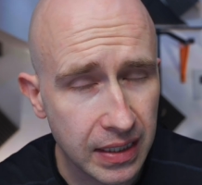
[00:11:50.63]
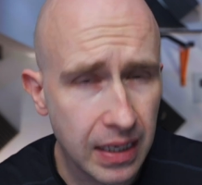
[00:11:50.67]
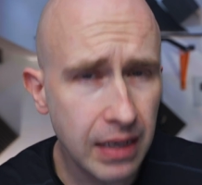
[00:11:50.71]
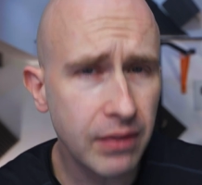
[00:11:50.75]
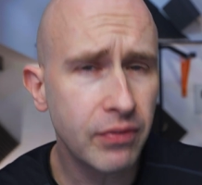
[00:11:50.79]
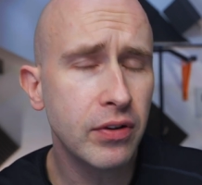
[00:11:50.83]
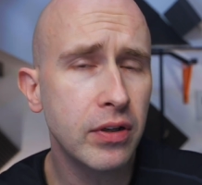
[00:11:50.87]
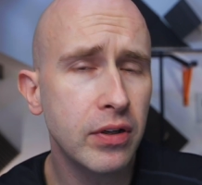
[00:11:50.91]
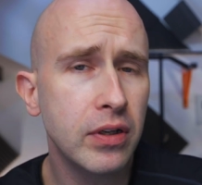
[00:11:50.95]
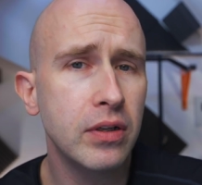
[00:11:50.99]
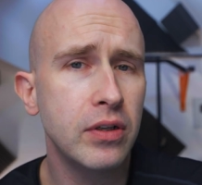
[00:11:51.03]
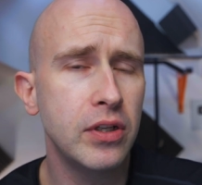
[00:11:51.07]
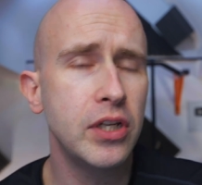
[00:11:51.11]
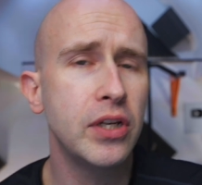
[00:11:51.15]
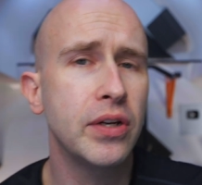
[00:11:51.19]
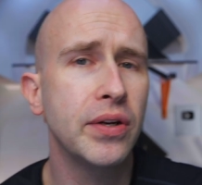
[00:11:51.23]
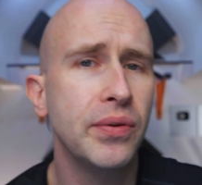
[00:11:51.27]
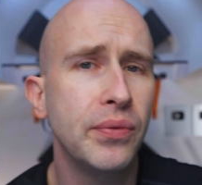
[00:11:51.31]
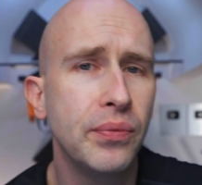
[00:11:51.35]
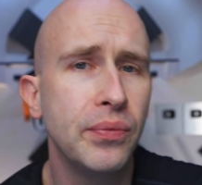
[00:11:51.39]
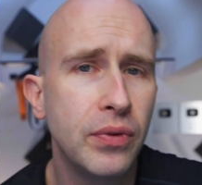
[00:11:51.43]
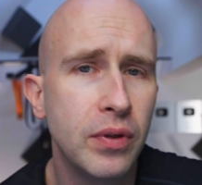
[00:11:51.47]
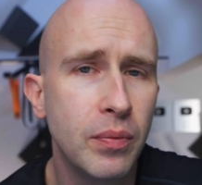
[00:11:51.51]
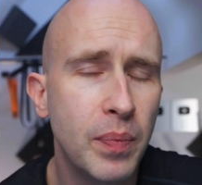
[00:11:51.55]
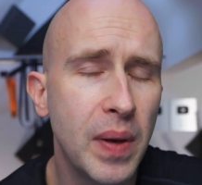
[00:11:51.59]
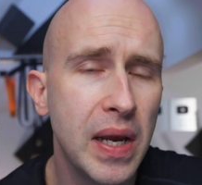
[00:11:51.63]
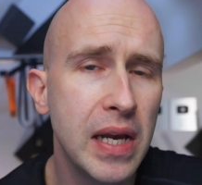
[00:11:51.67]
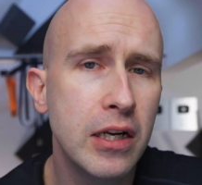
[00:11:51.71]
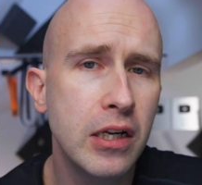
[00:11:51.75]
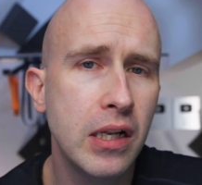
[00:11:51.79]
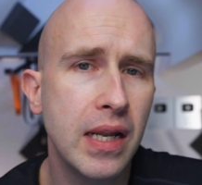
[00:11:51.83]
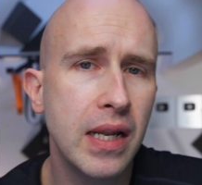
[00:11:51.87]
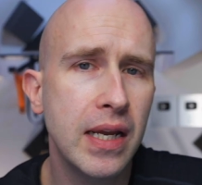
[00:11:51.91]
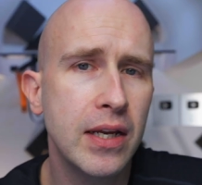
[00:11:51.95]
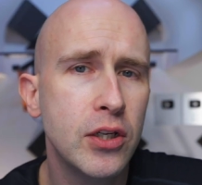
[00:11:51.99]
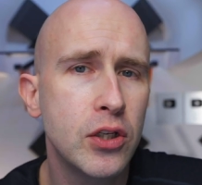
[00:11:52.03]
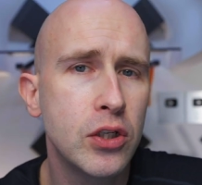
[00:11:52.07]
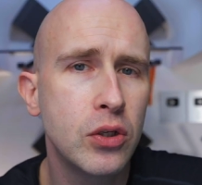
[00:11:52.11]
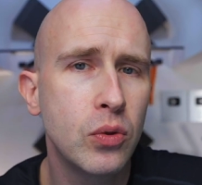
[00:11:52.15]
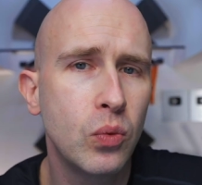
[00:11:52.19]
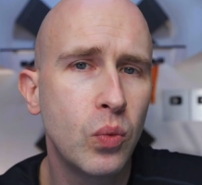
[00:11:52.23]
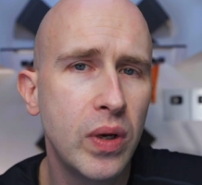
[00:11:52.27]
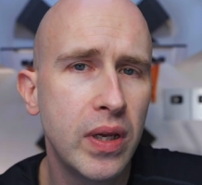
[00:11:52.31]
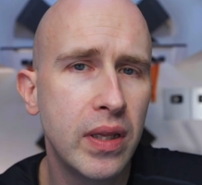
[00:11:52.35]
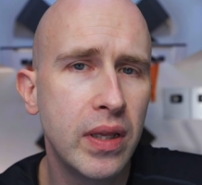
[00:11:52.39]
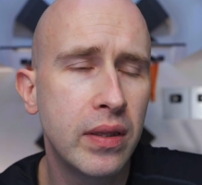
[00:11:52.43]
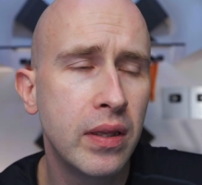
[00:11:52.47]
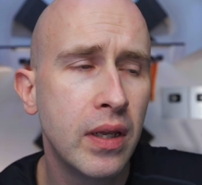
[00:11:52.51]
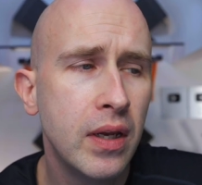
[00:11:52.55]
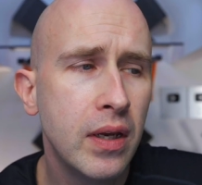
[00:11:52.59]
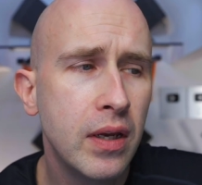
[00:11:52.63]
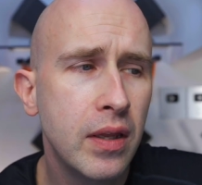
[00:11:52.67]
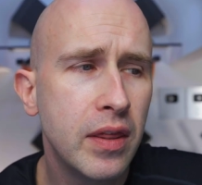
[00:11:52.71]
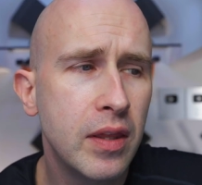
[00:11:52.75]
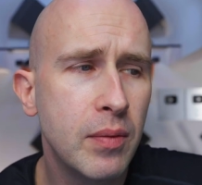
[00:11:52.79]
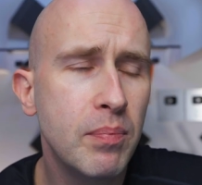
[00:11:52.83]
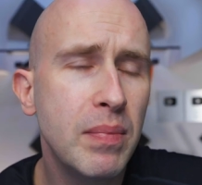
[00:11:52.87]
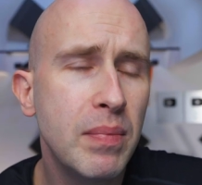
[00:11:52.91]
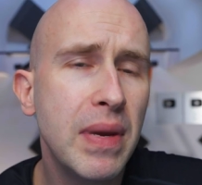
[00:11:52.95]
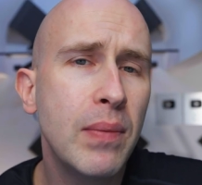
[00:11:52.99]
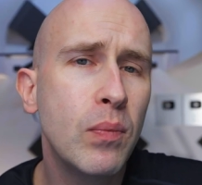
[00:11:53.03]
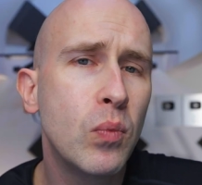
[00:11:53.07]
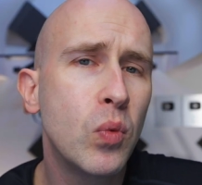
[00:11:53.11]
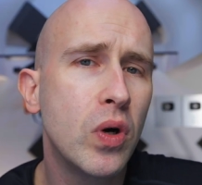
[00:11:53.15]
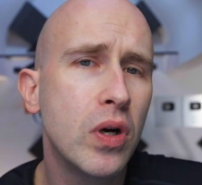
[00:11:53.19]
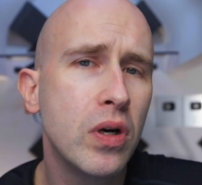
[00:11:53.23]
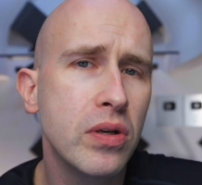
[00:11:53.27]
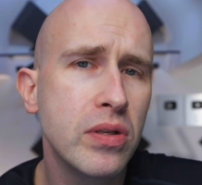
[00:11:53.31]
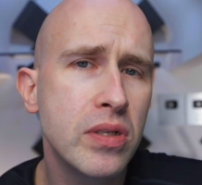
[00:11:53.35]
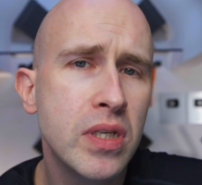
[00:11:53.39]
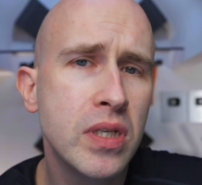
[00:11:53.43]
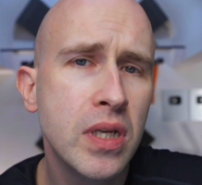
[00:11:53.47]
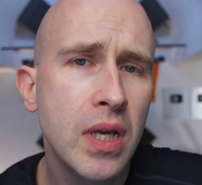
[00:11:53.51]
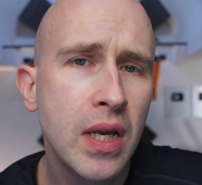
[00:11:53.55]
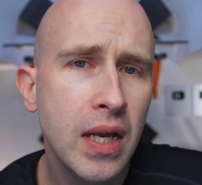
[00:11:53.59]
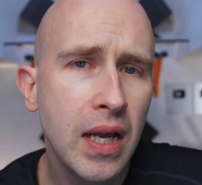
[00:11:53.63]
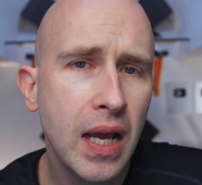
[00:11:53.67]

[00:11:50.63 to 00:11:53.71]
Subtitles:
given, you know, the backlash with the memoirs